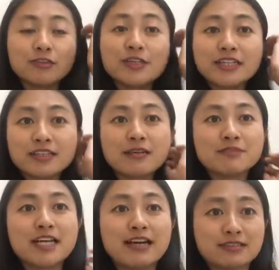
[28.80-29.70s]

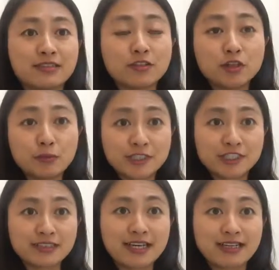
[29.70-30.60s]
income tax and
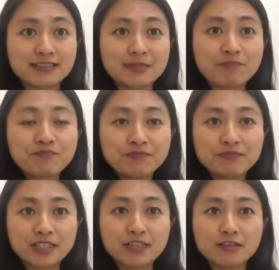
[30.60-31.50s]
corporation tax,
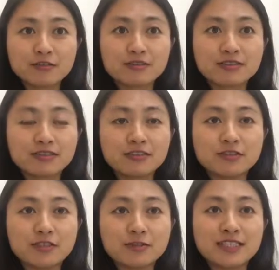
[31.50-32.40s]
because
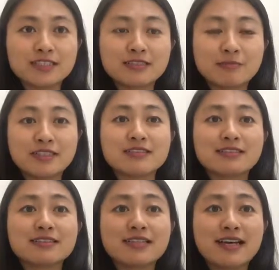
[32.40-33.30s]
there's a
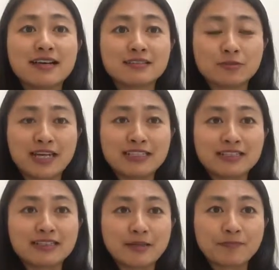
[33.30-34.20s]
business tax or
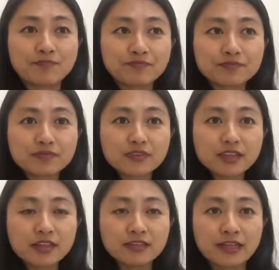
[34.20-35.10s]
anything
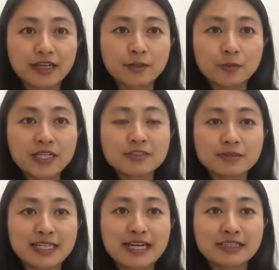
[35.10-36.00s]
like your
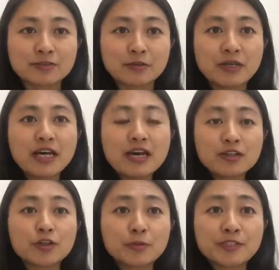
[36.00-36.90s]
personal tax or
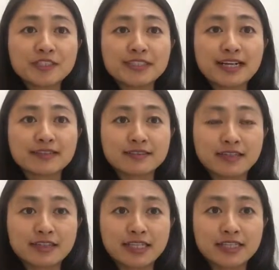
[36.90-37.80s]
corporation tax. They
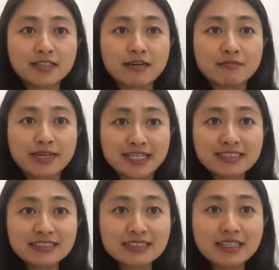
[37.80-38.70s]
are income
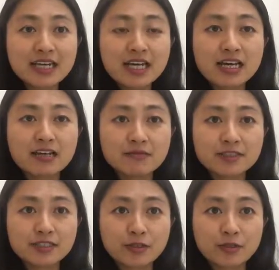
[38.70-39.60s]
based.
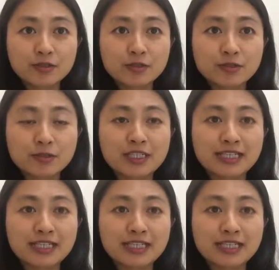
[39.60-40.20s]
So you